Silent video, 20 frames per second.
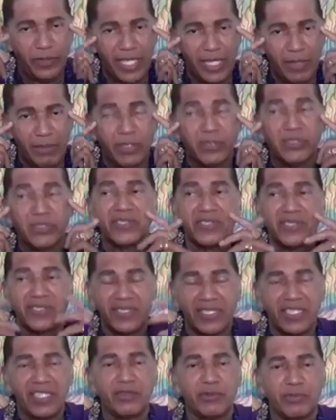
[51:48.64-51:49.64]
able to
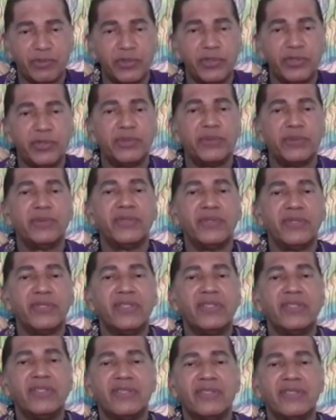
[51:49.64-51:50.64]
see through
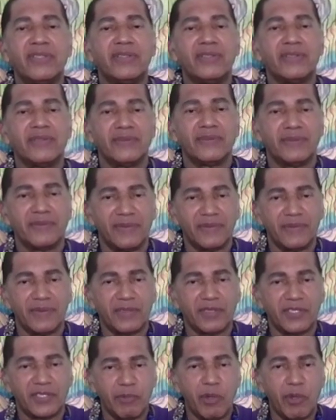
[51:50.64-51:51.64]

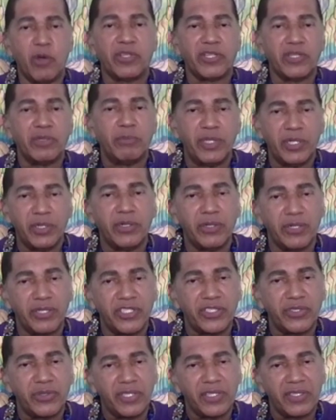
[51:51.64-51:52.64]
the smoke and
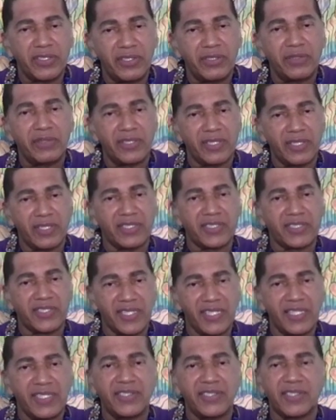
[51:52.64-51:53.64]
mirrors, you get a
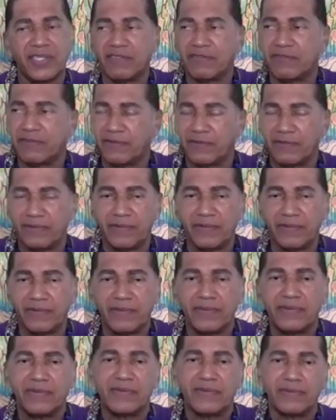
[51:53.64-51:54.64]
sense of
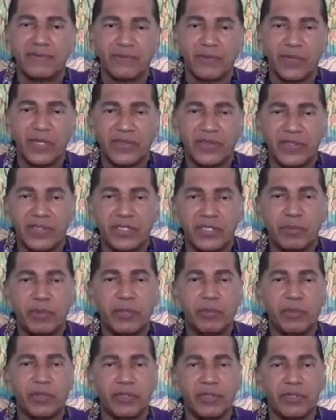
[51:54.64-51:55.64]
what these
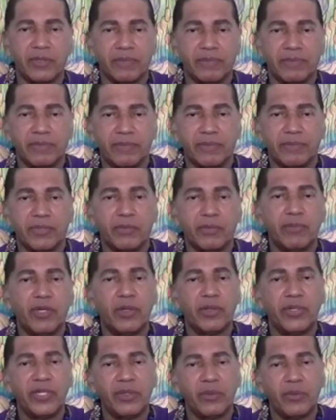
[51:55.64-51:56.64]
people are
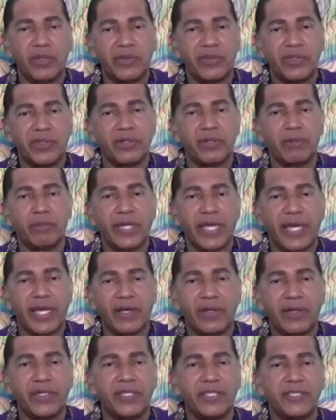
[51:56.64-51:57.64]
promoting, what they're
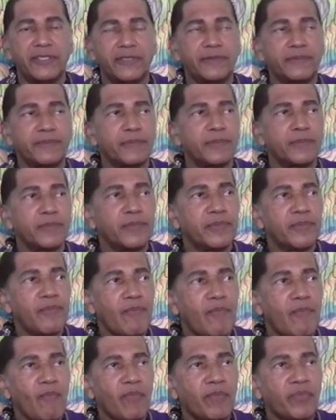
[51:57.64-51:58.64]
about. And
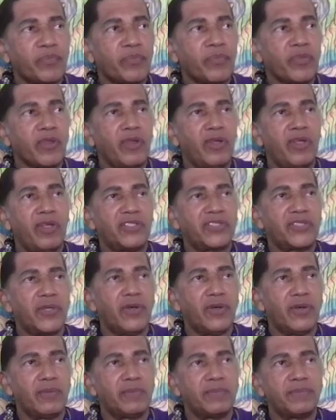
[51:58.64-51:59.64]

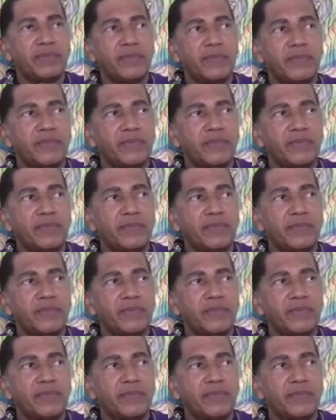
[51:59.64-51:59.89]
so